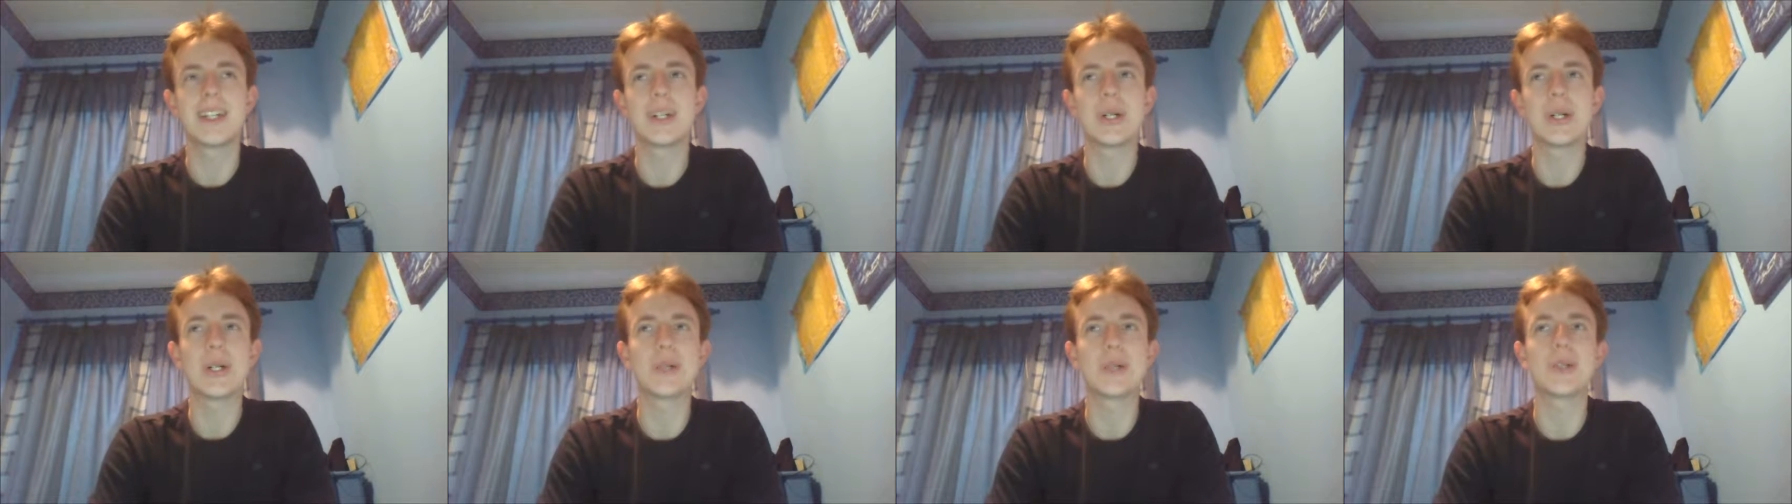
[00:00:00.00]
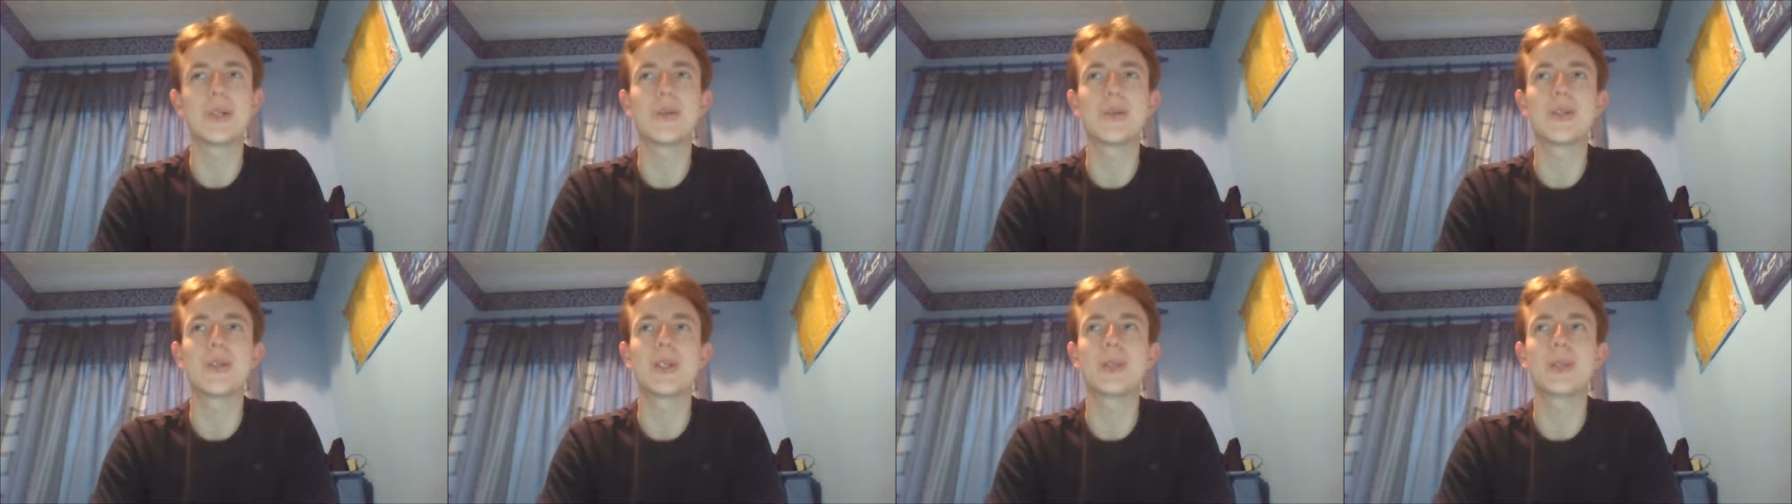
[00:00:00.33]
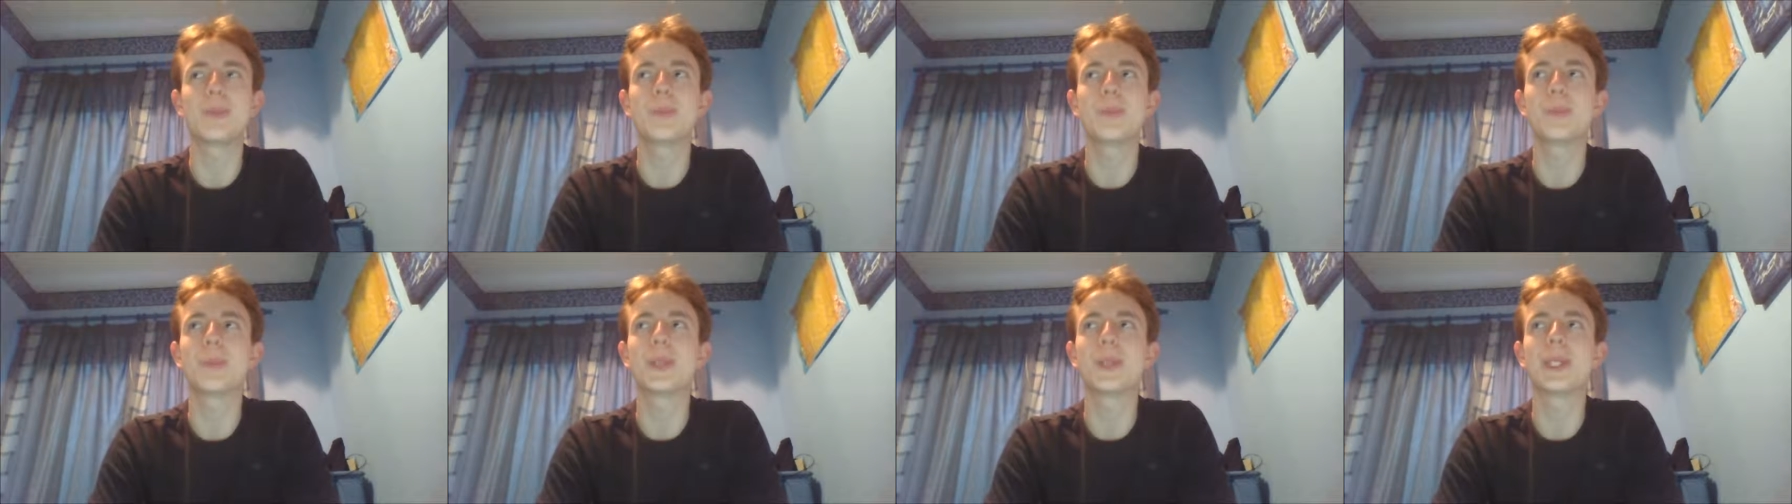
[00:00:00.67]
horror
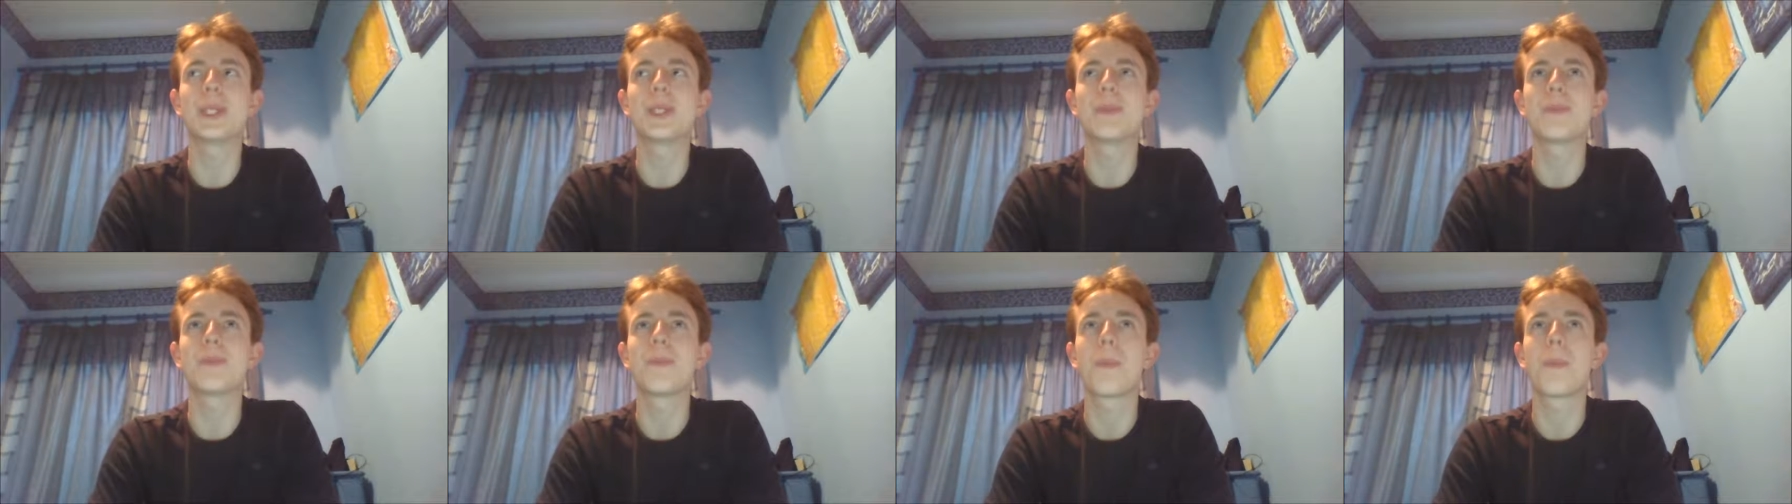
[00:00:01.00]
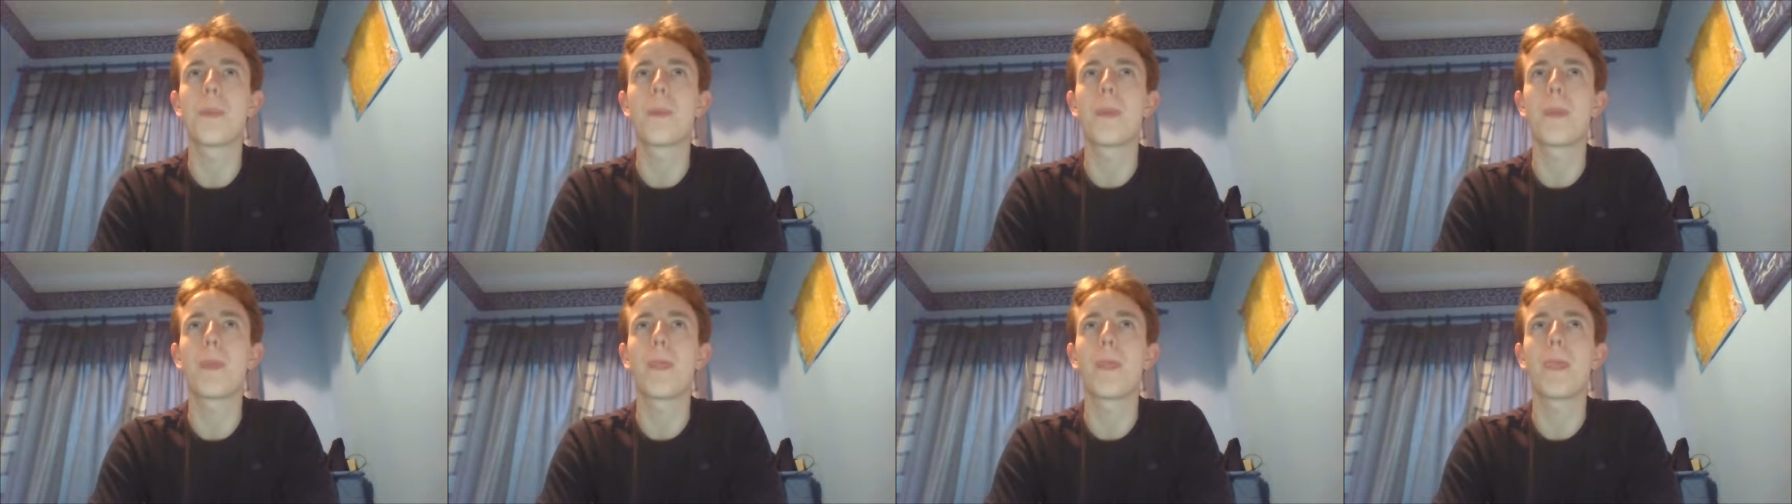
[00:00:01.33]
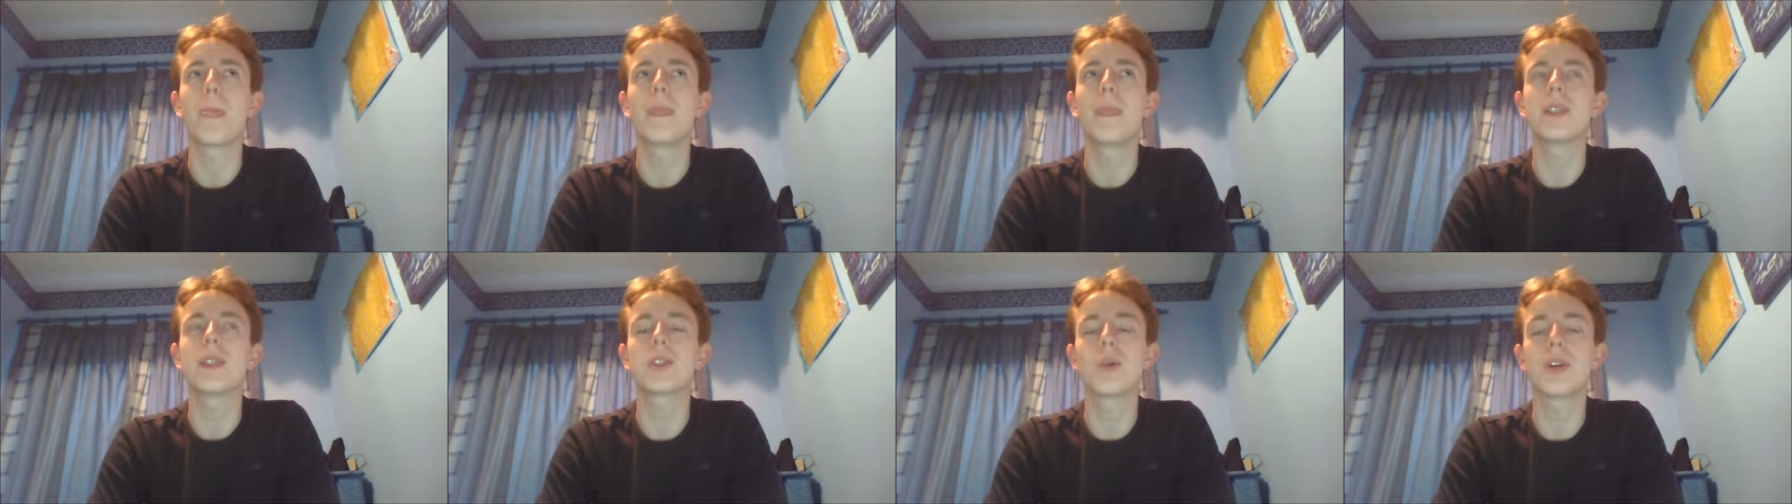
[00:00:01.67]
film, but
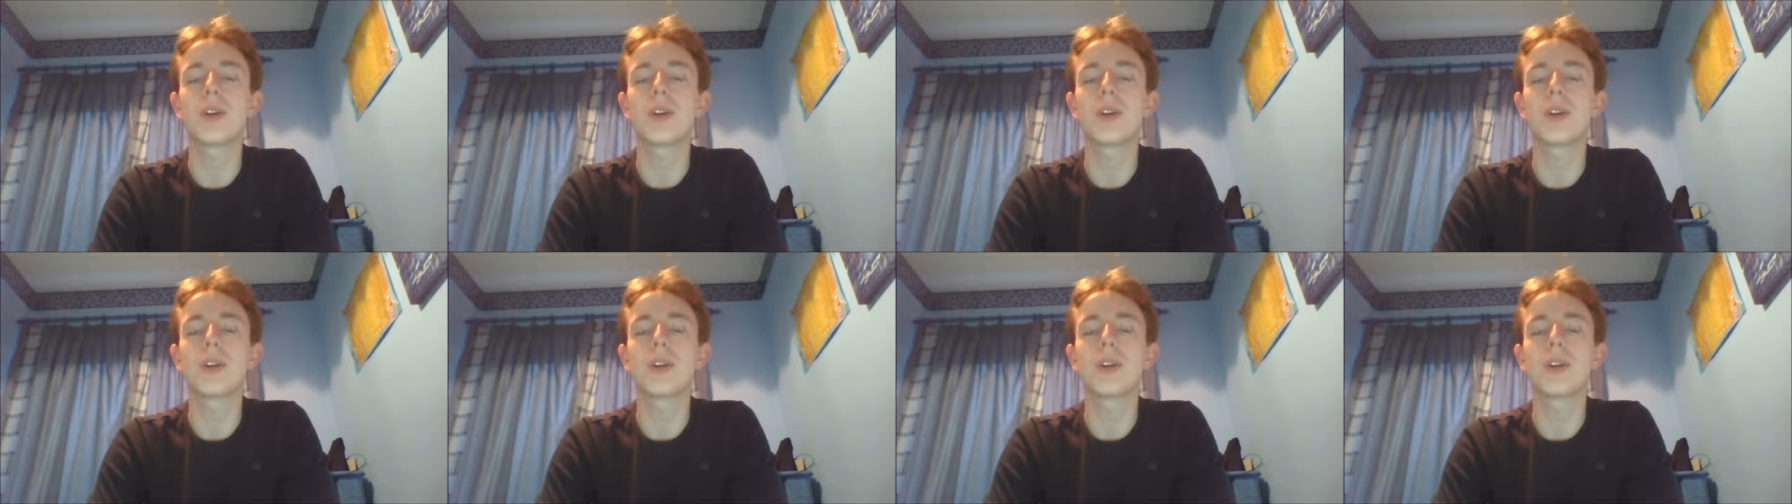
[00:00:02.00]
it's